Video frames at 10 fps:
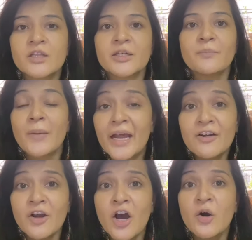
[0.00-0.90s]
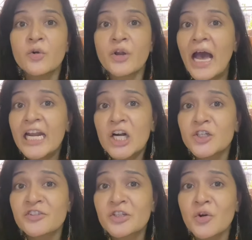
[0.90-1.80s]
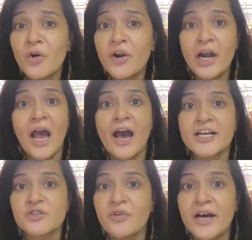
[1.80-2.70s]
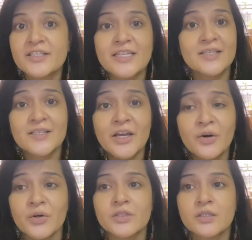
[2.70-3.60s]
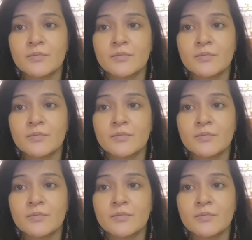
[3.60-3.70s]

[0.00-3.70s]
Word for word: The men ran out of the door as fast as they could.